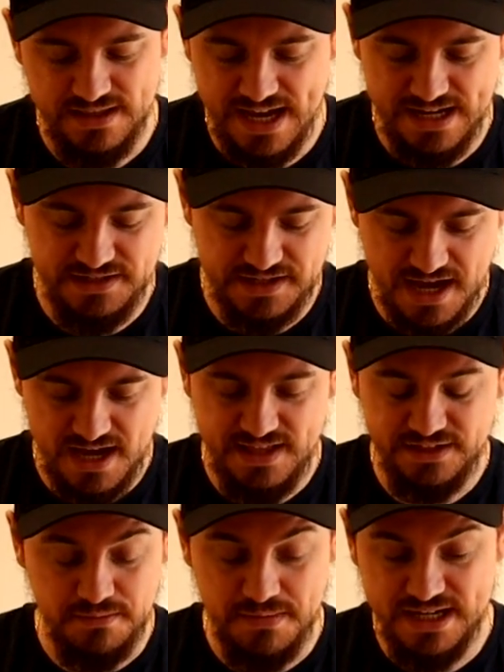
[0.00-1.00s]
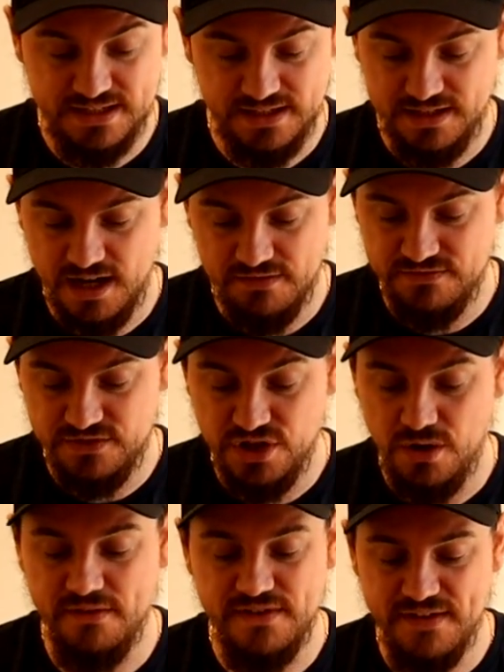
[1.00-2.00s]
that's amazing. Do you
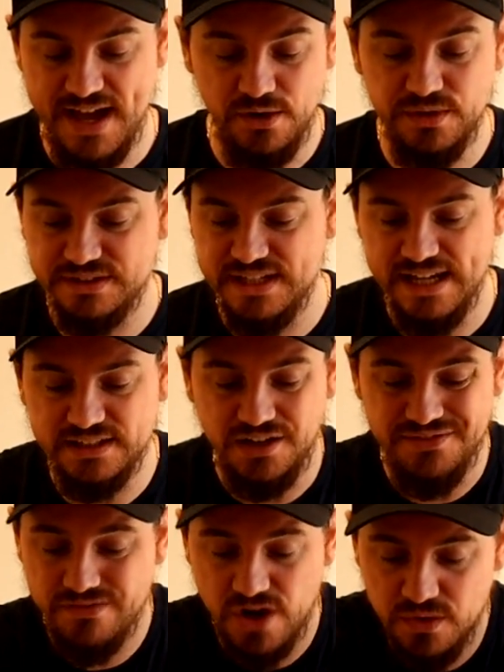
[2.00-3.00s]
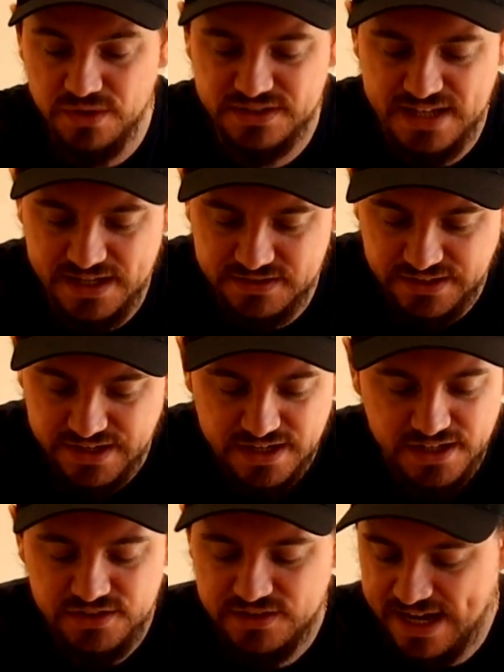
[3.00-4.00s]
know what? I've never held a SNES, I've never owned a SNES.
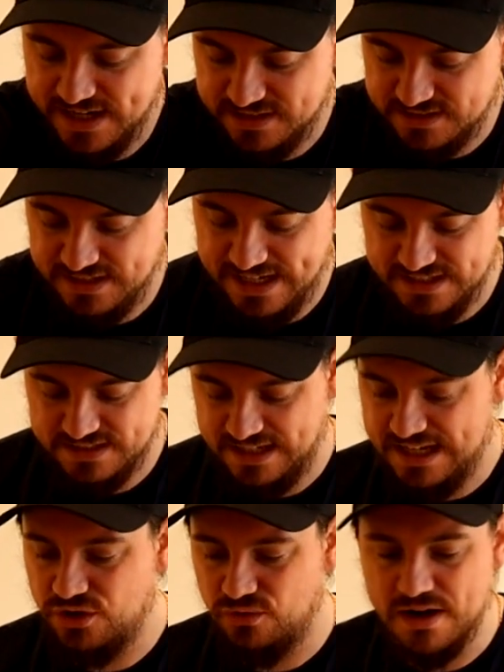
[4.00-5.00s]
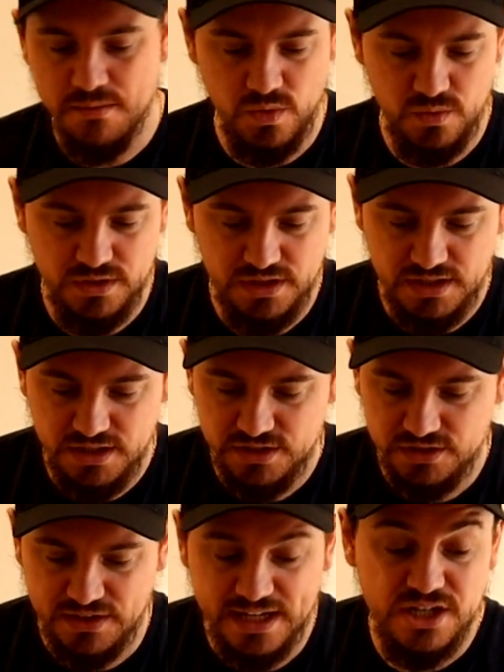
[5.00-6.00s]
So that is incredible.
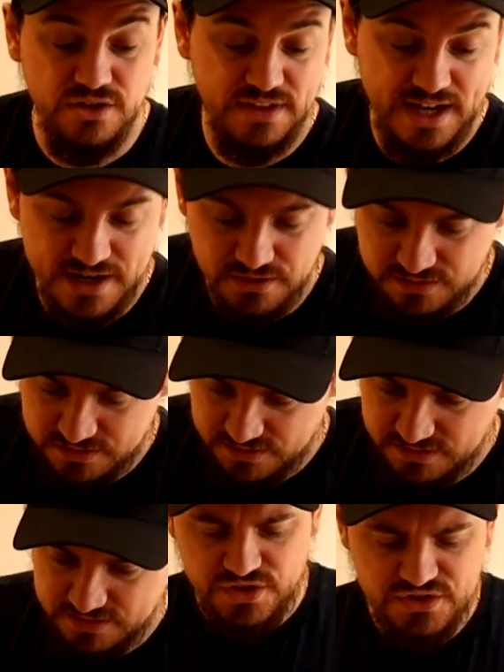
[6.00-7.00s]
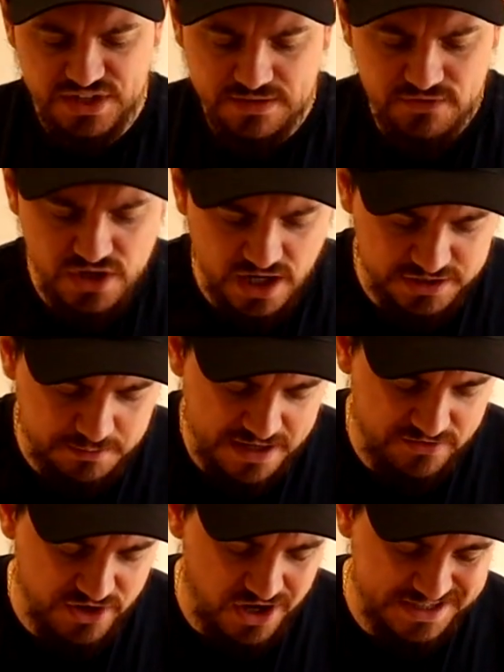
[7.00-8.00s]
So thank you for that, El. Just to give you guys a
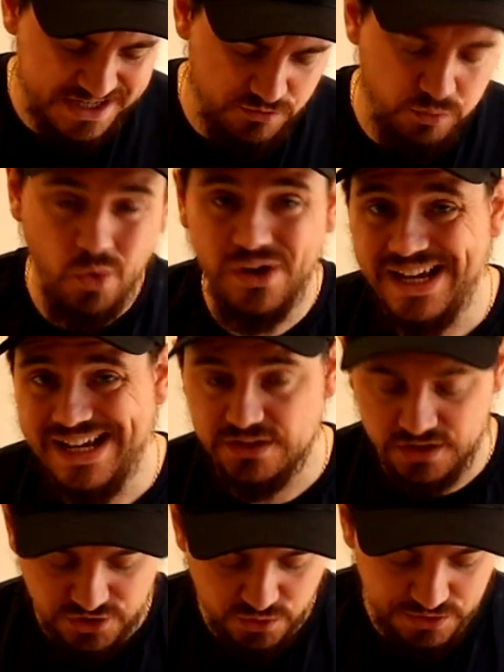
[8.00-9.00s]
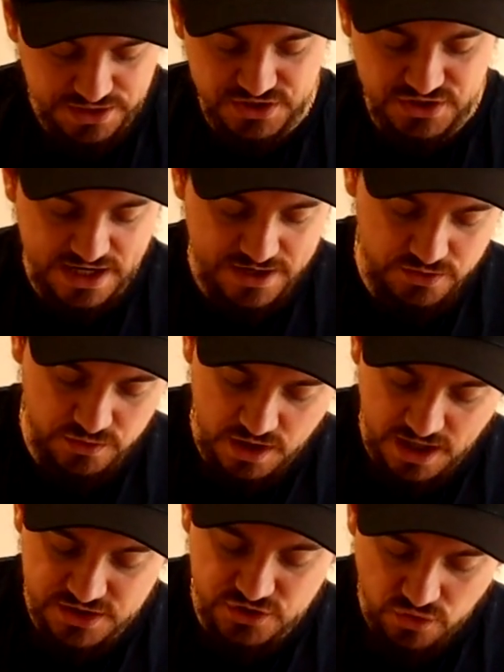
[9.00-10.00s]
bit of an idea of what it is I do on this channel,
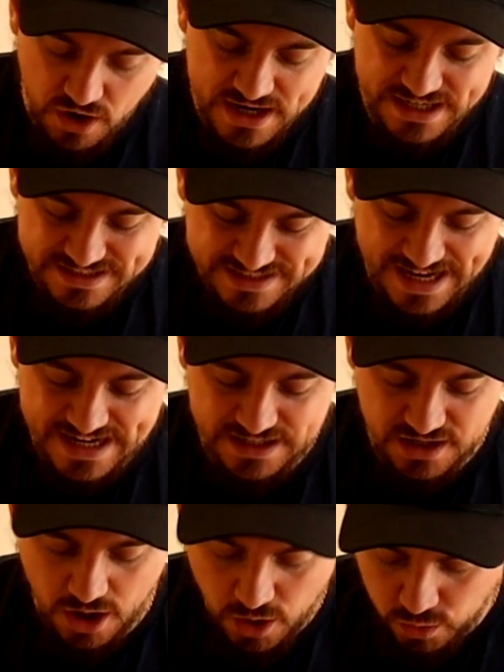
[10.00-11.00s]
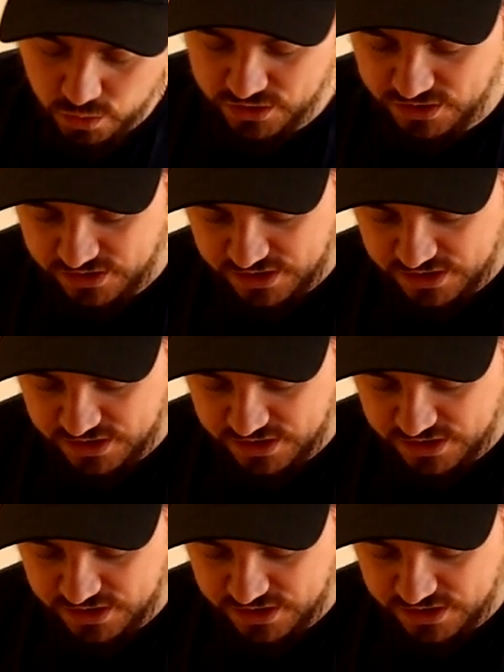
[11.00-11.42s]
I try and take old